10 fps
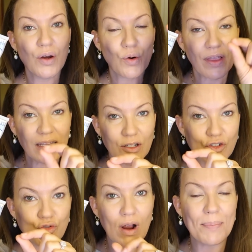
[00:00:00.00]
or that little
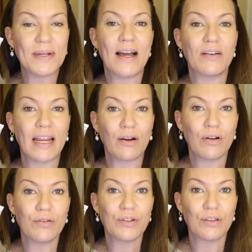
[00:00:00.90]
drop down
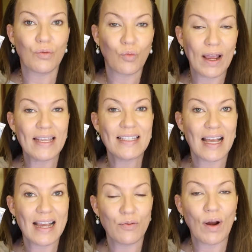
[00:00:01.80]
arrow to the right
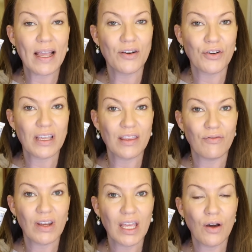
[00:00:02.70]
side, right underneath the
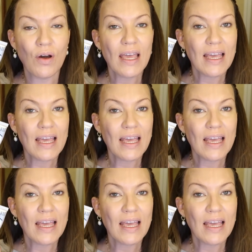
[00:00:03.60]
video.